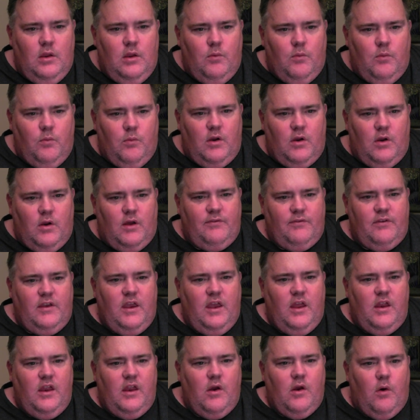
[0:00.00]
went off
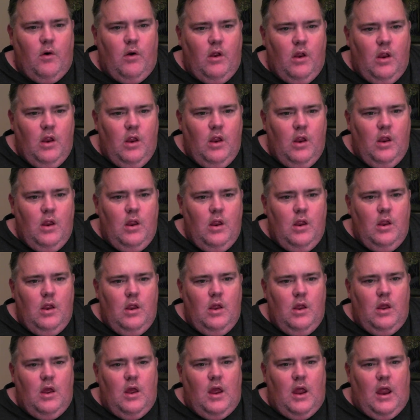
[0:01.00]
keto.
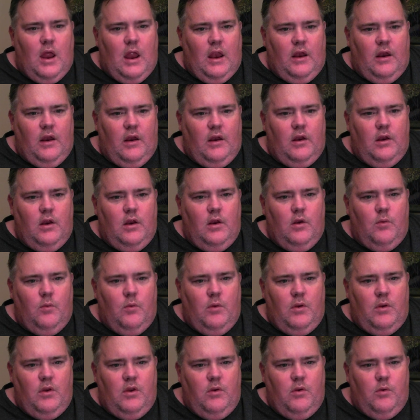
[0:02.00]
And
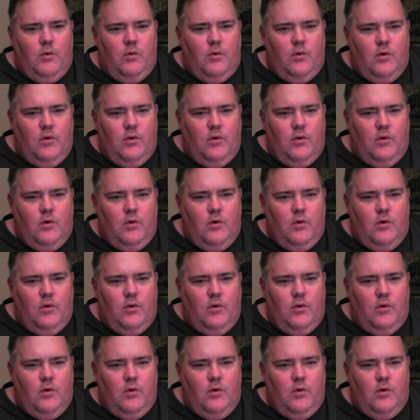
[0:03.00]
when you